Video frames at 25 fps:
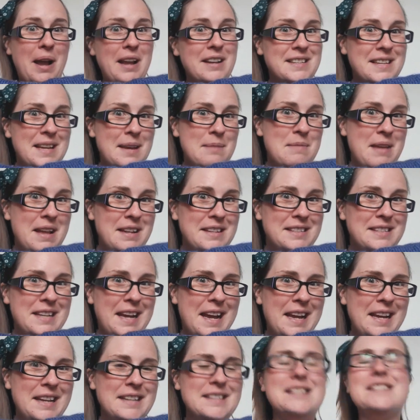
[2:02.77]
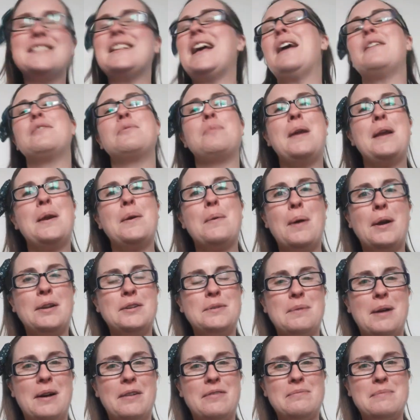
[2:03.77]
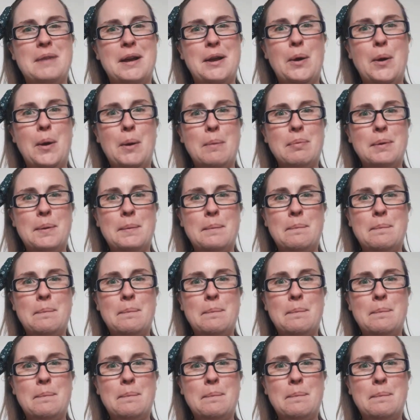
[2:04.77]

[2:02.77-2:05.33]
to keep me entertained, because I had to wait quite a while for my op.